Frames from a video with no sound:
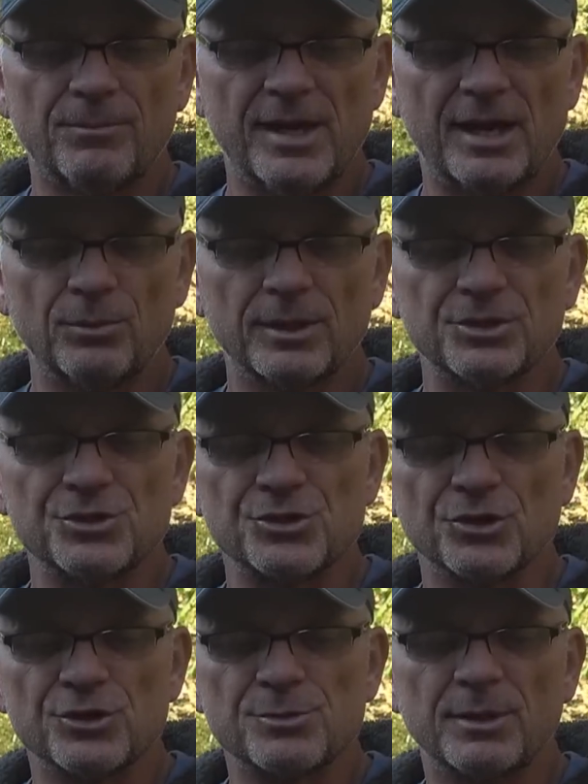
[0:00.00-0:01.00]
And what
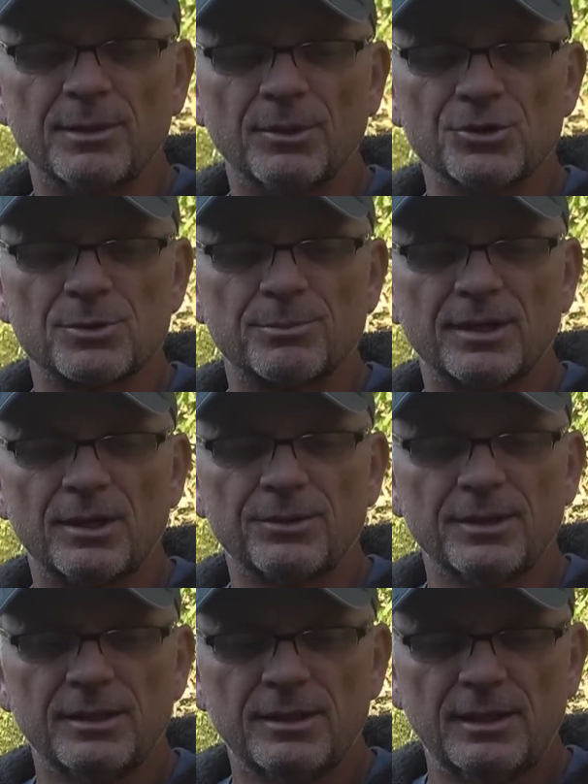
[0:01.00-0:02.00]
concerns me the most about
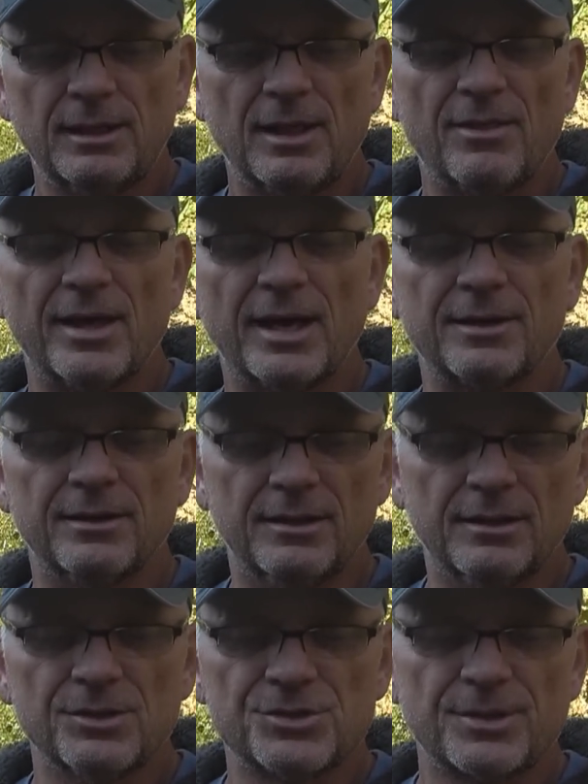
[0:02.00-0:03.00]
that
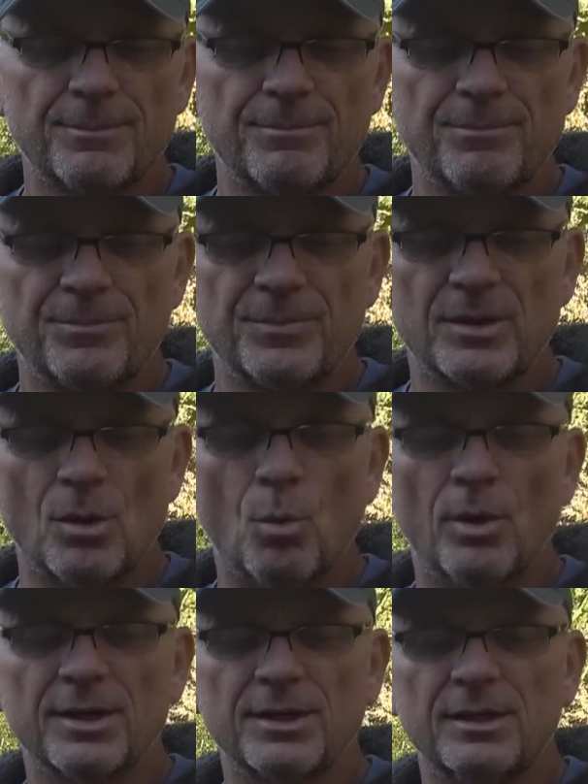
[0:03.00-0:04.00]
is
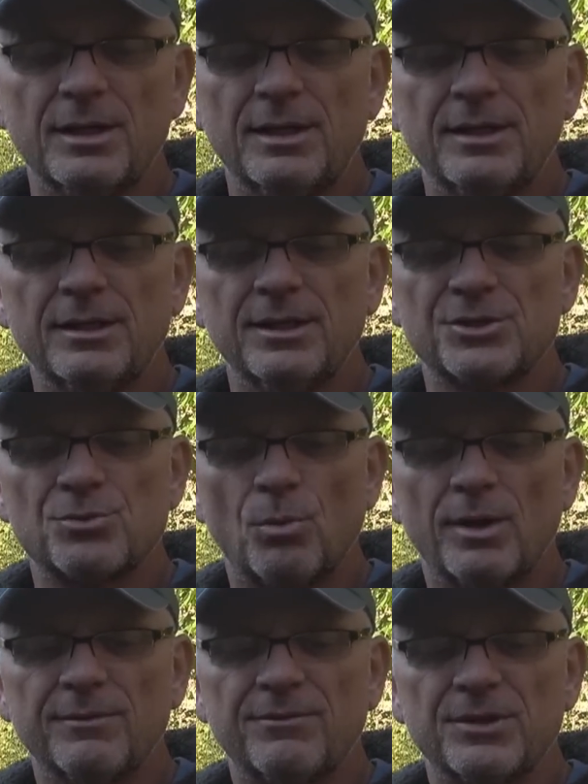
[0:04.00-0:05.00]
what is
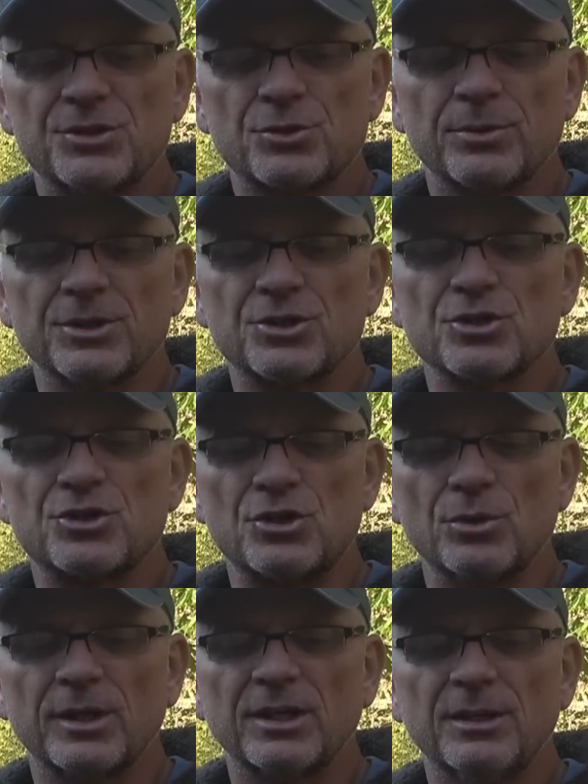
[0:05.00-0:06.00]
one of these creatures
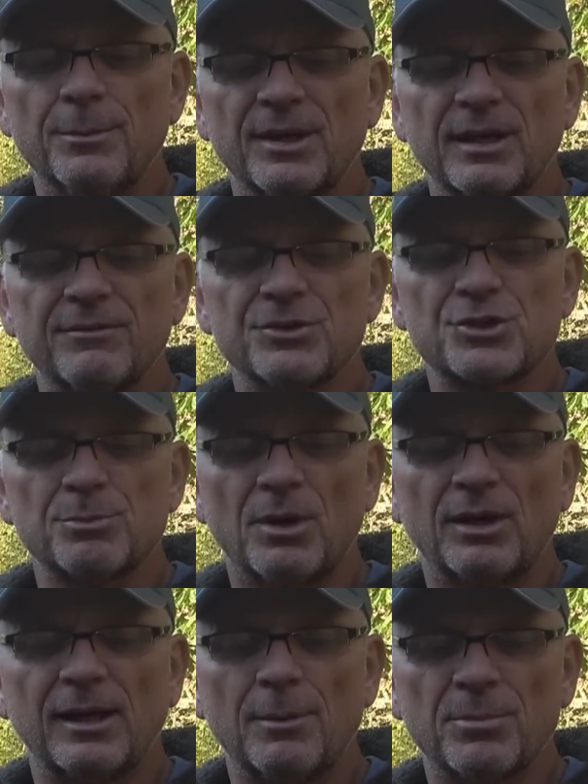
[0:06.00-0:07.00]
doing in the middle of a
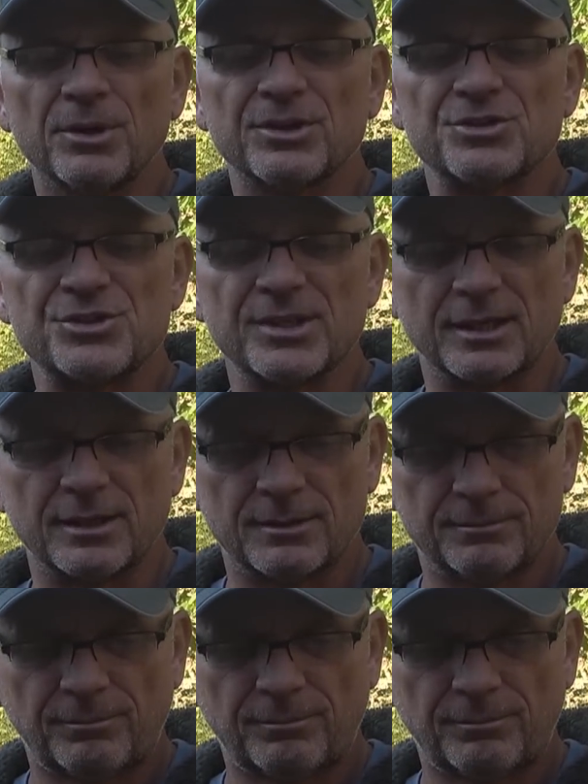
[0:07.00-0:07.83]
small Alberta city?